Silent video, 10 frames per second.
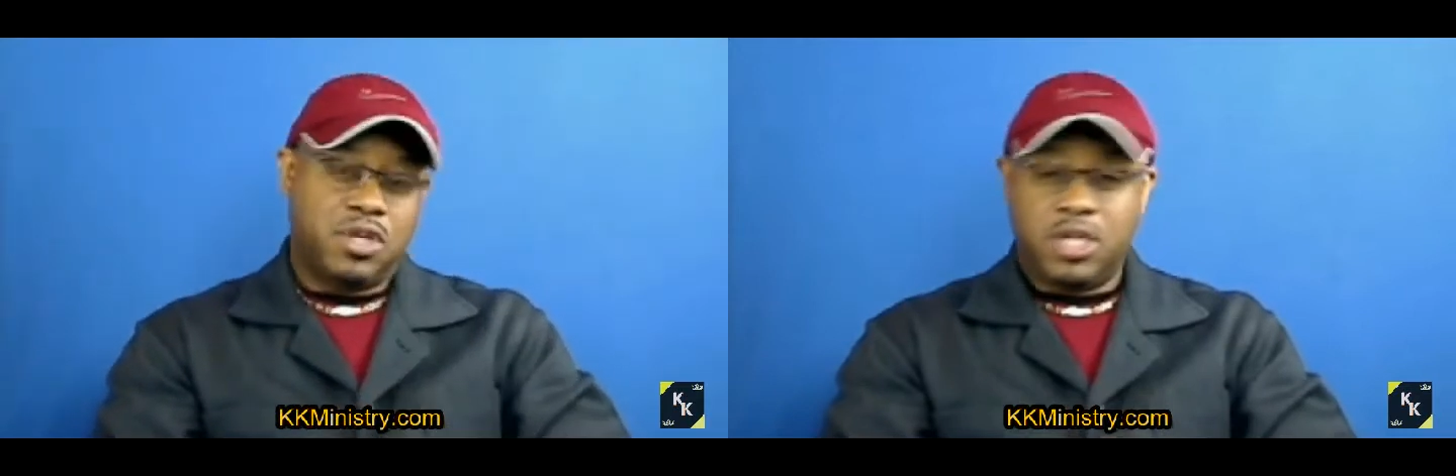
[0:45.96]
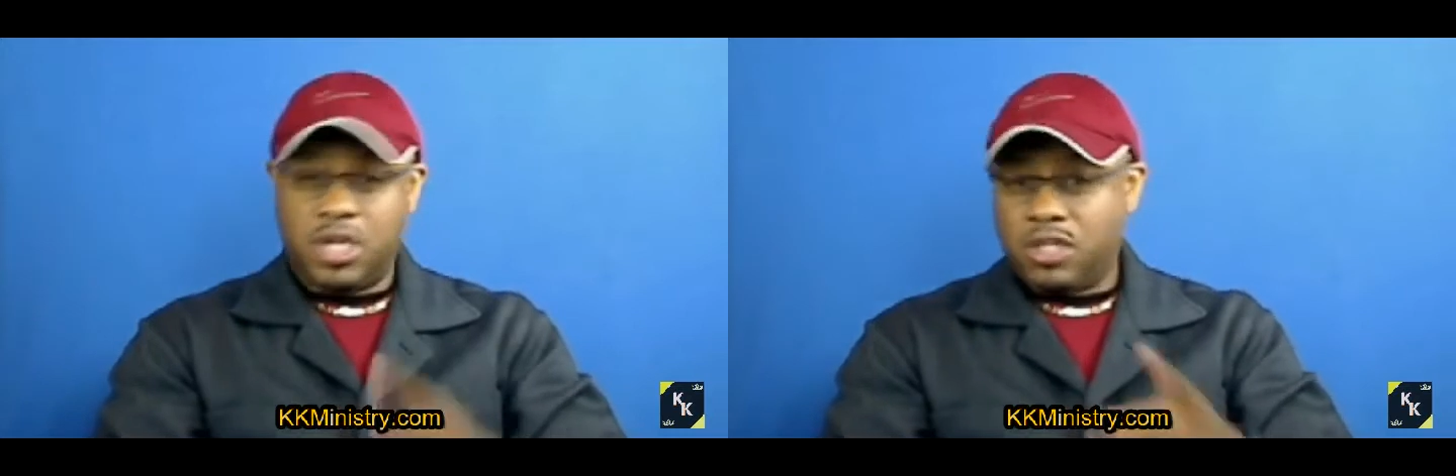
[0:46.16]

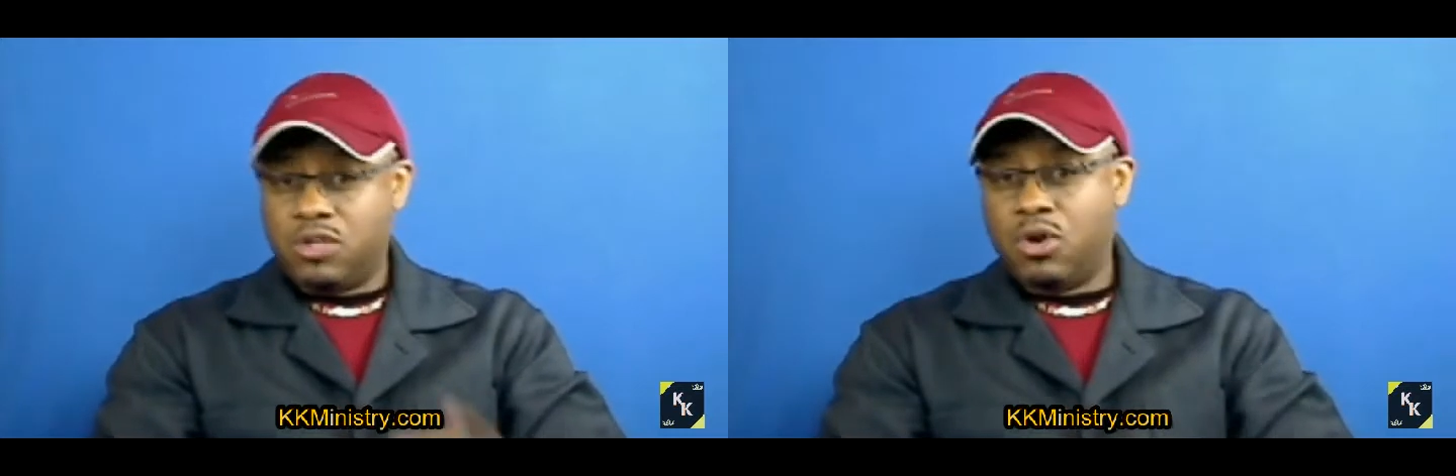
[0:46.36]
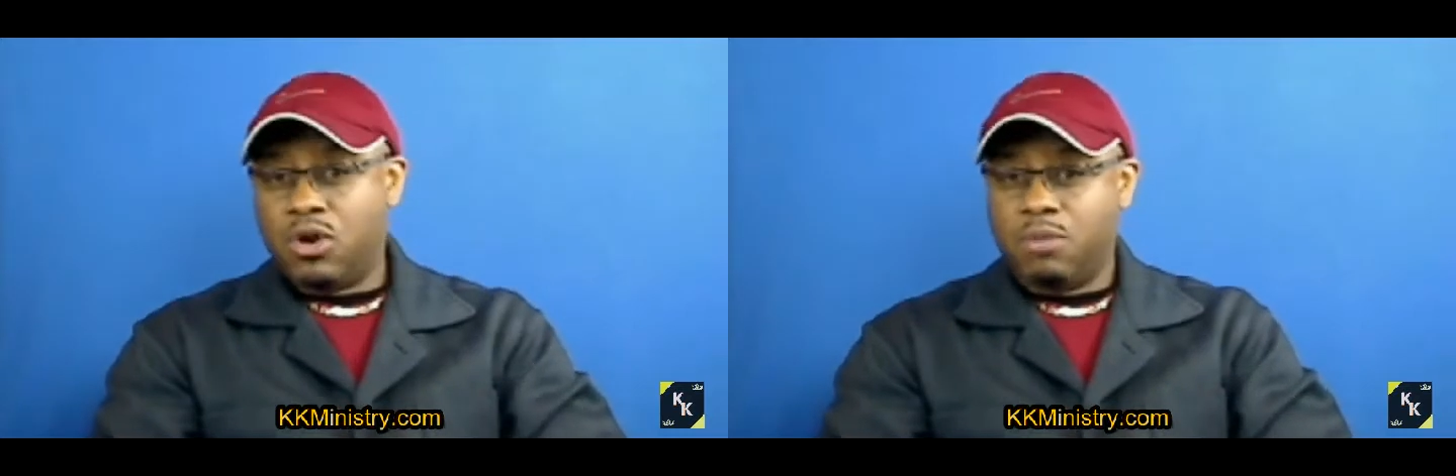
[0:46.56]
Yeah,
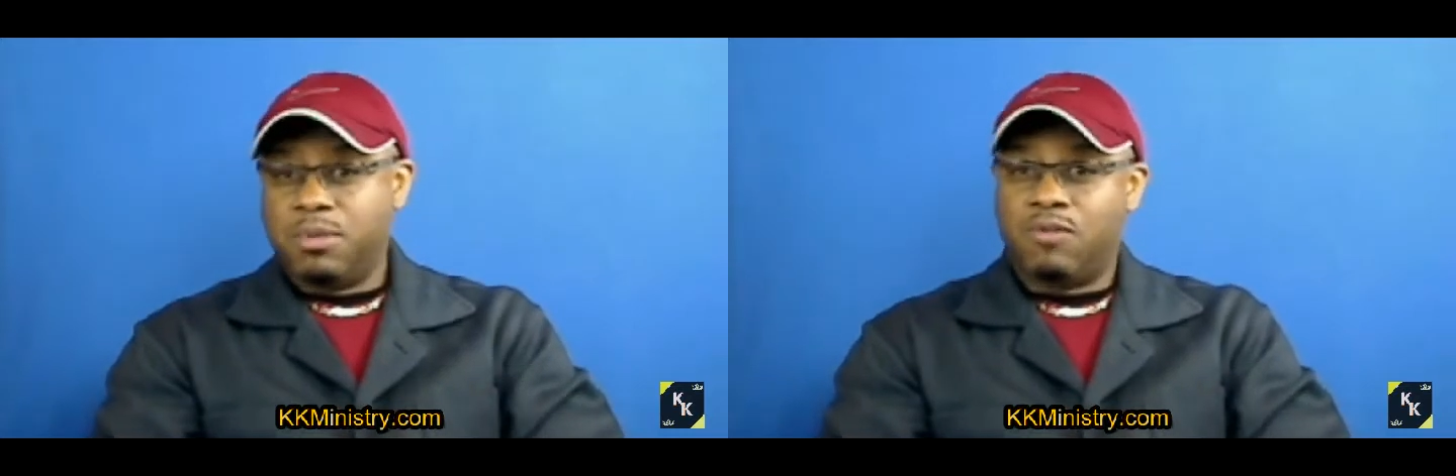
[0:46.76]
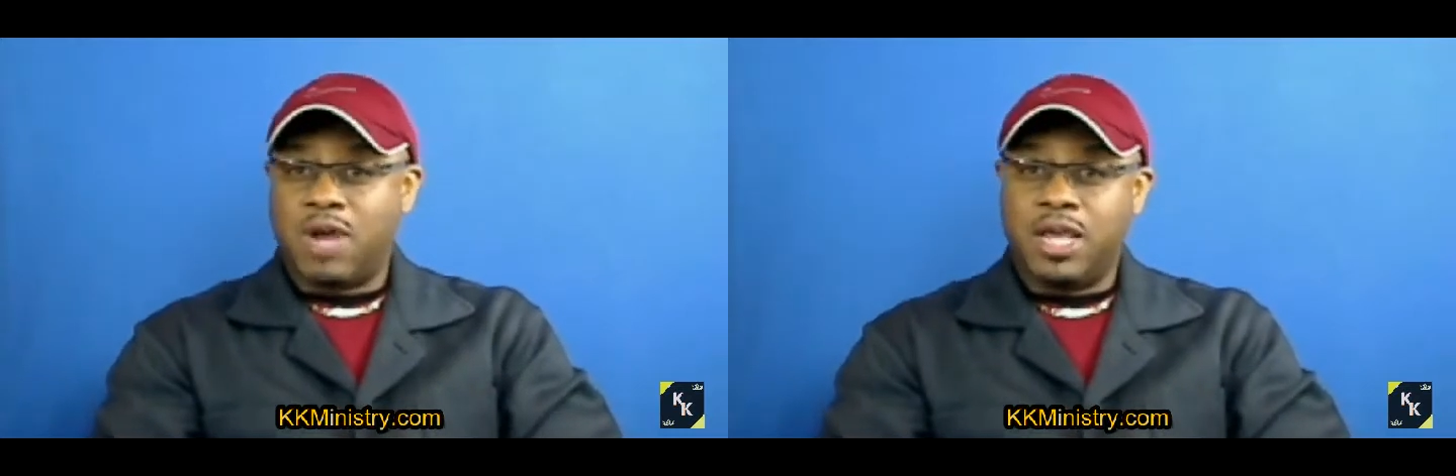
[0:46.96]
you heard
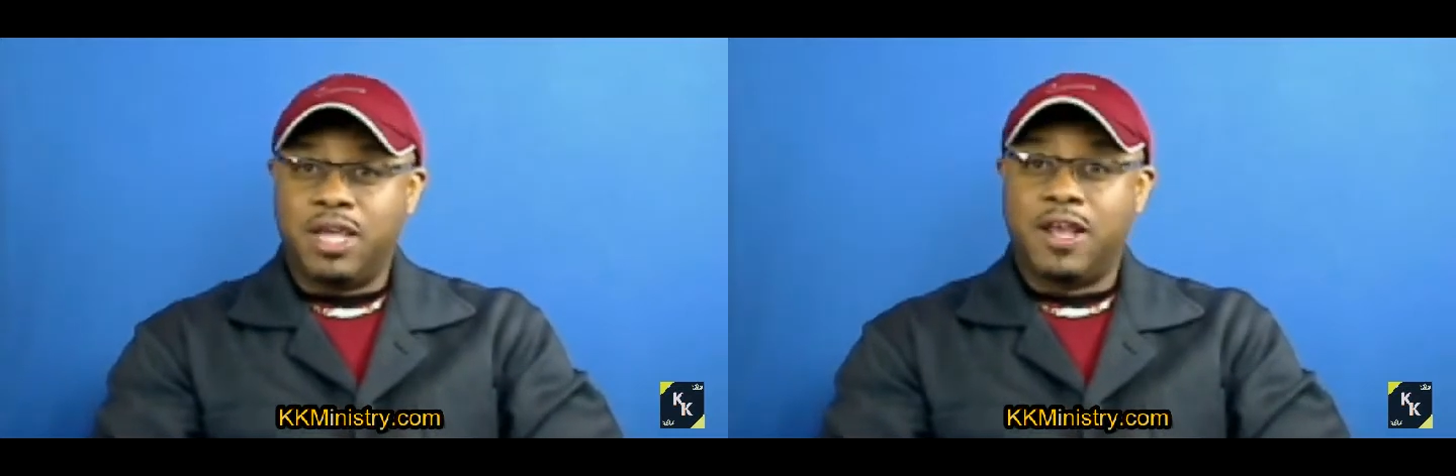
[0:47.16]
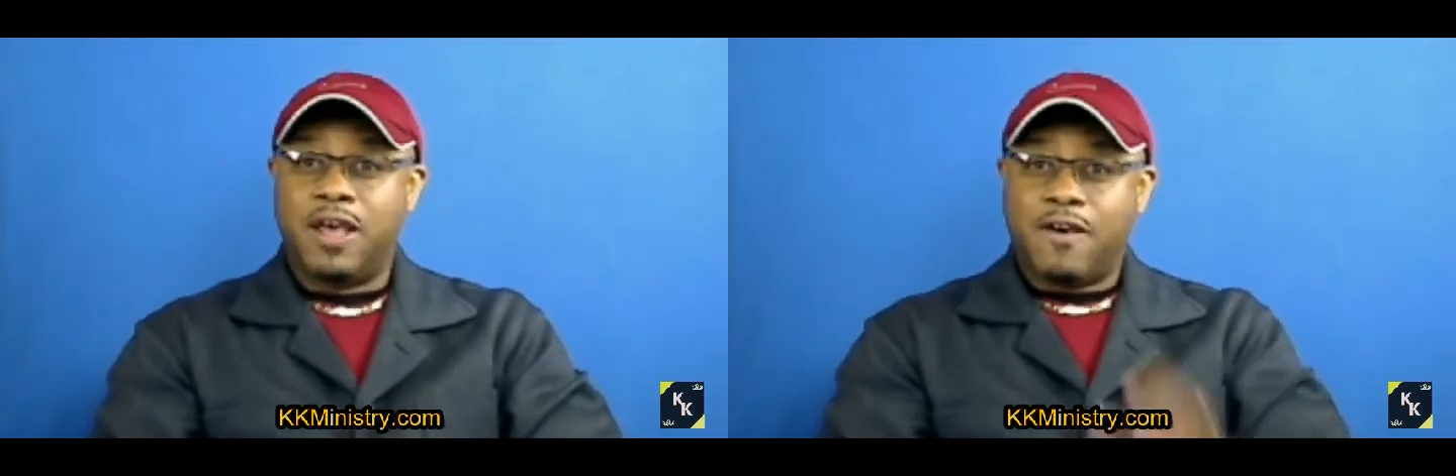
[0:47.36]
me
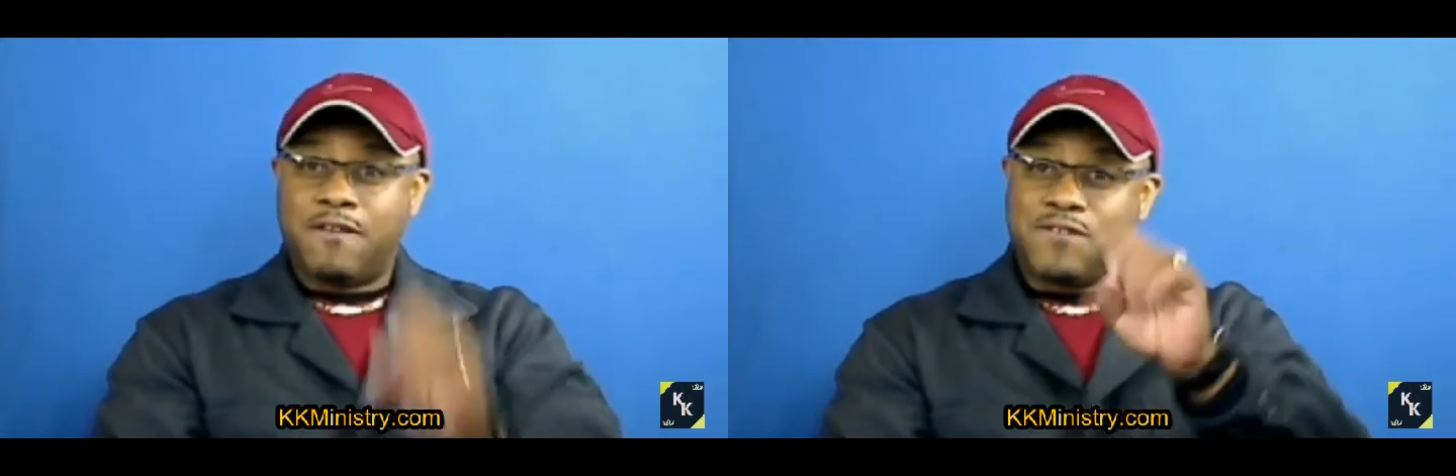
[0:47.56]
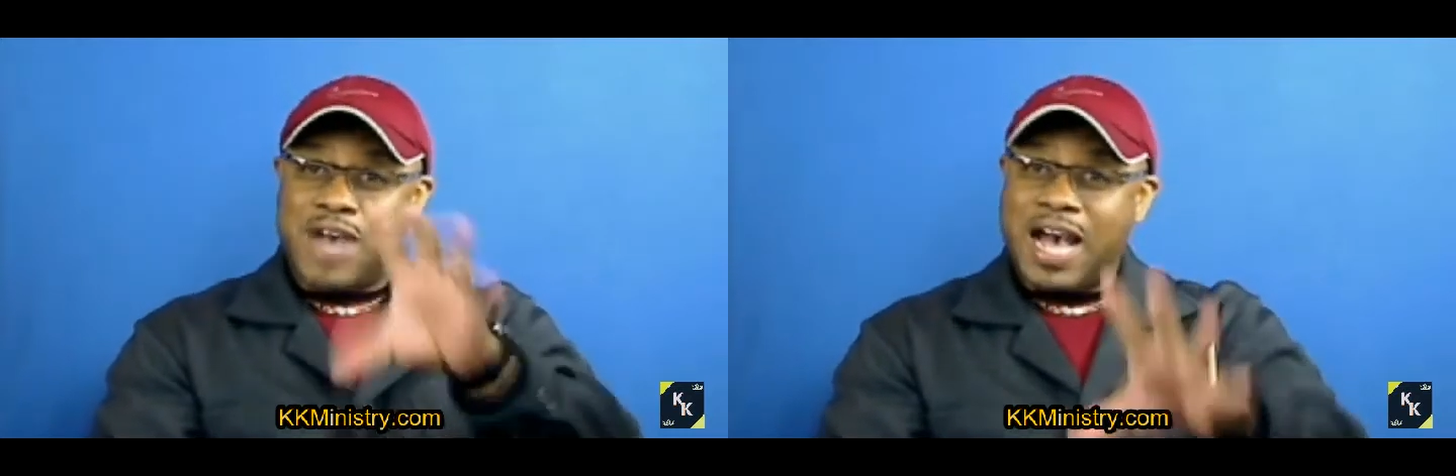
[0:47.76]
right.
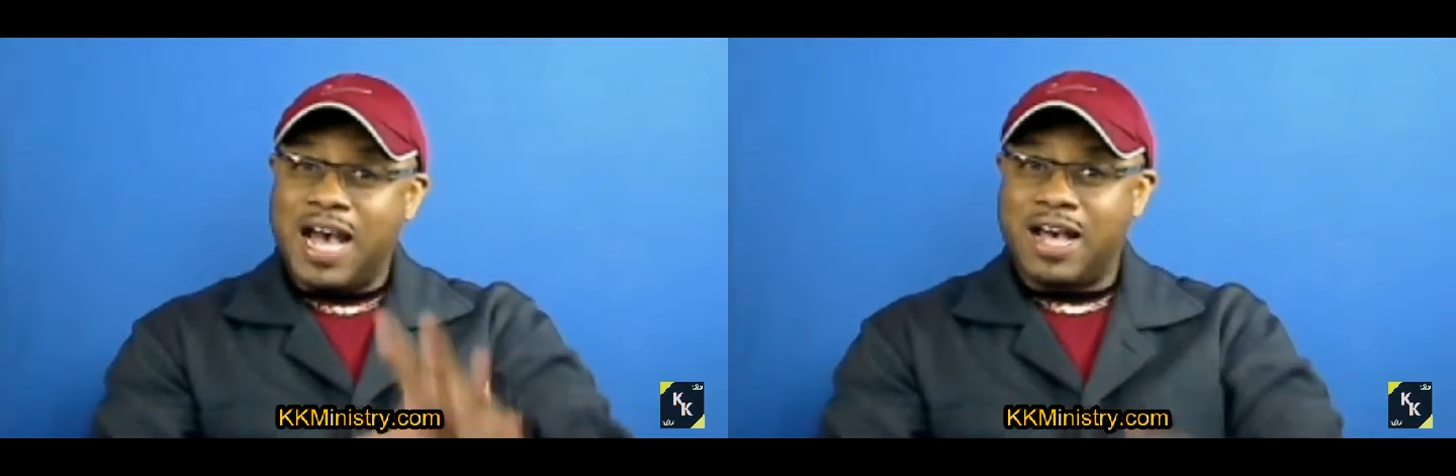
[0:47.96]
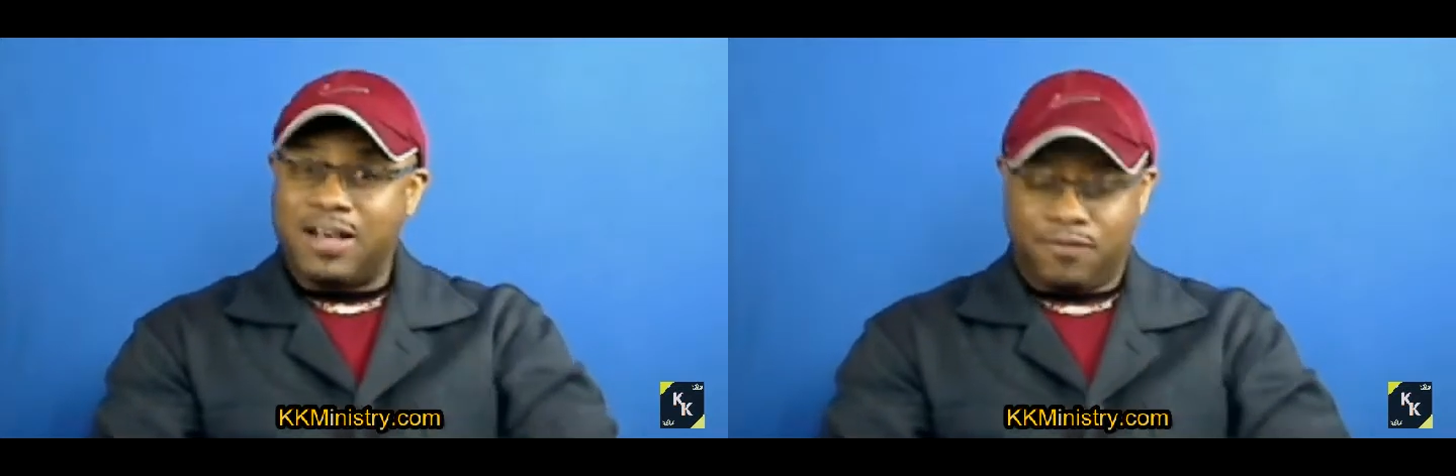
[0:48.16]

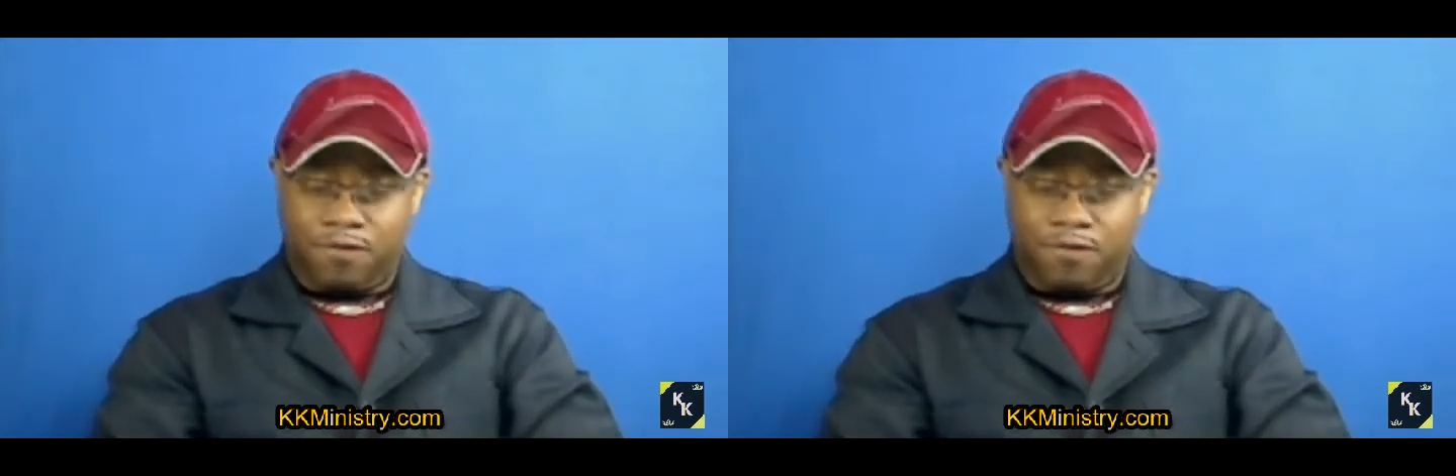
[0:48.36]
Five.